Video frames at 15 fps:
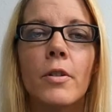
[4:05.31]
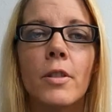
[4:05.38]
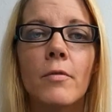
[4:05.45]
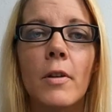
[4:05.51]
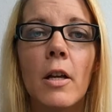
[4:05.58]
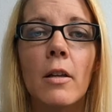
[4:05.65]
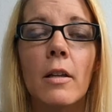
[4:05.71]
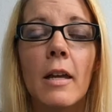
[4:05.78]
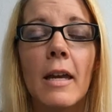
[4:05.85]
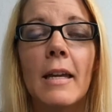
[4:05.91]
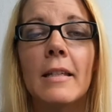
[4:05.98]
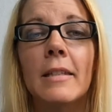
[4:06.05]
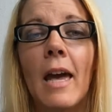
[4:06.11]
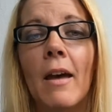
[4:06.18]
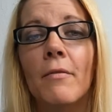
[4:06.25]
First of all,
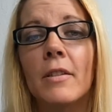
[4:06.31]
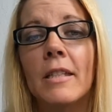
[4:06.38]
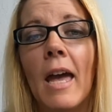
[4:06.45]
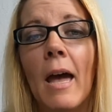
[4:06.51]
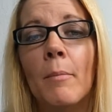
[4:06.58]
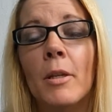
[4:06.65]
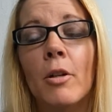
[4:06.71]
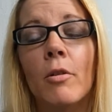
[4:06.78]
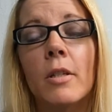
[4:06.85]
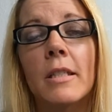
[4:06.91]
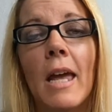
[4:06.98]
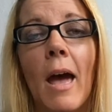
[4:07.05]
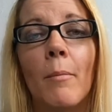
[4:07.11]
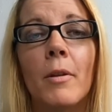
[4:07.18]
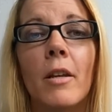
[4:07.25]
is half a tablet or a
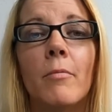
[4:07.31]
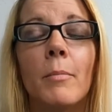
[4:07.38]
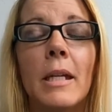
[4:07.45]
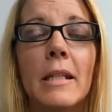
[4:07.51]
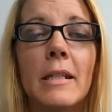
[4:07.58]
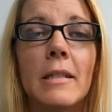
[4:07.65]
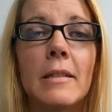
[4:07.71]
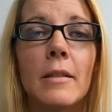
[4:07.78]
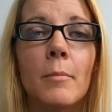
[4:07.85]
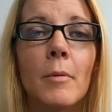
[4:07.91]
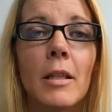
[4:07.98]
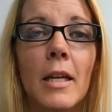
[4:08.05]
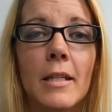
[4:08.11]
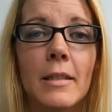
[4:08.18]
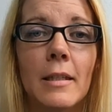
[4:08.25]
tablet of magnesium
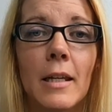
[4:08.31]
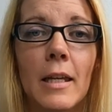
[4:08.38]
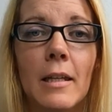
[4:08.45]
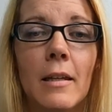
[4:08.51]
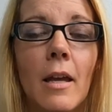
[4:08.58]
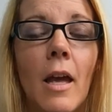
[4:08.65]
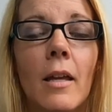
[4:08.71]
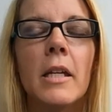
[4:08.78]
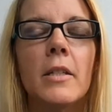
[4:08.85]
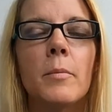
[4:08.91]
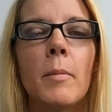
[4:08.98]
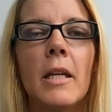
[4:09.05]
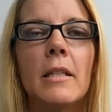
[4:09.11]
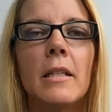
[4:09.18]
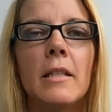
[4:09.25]
glycinate
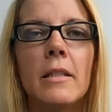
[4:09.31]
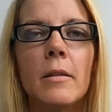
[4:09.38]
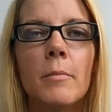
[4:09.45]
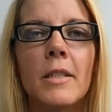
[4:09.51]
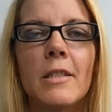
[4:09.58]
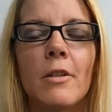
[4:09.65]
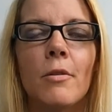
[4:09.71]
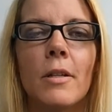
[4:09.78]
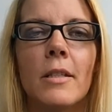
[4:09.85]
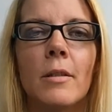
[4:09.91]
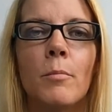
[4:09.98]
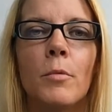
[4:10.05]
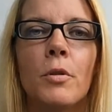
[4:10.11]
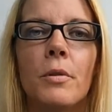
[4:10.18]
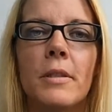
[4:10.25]
because magnesium is known as
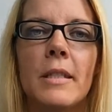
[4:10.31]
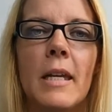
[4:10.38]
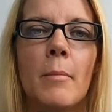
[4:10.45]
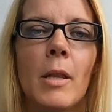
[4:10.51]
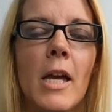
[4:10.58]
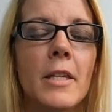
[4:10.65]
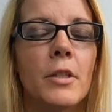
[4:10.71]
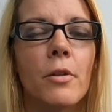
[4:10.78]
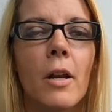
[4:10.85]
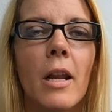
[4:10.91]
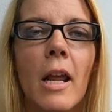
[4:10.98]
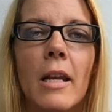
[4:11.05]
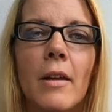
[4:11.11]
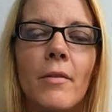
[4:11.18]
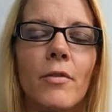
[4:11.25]
a mood stabilizer
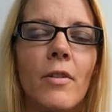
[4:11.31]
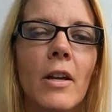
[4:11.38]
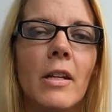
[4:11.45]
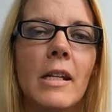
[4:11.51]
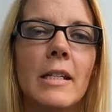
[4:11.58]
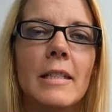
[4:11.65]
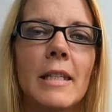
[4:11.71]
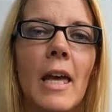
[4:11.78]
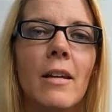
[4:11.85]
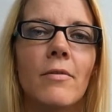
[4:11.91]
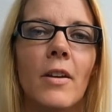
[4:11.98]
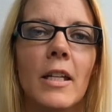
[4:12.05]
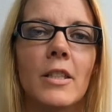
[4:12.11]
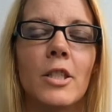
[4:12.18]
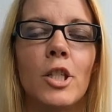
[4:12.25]
and I never found any side
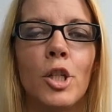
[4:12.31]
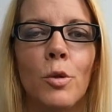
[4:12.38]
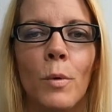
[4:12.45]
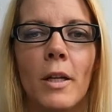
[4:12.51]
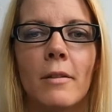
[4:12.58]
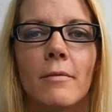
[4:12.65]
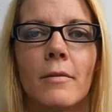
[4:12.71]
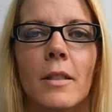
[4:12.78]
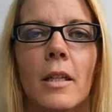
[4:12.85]
effects to it.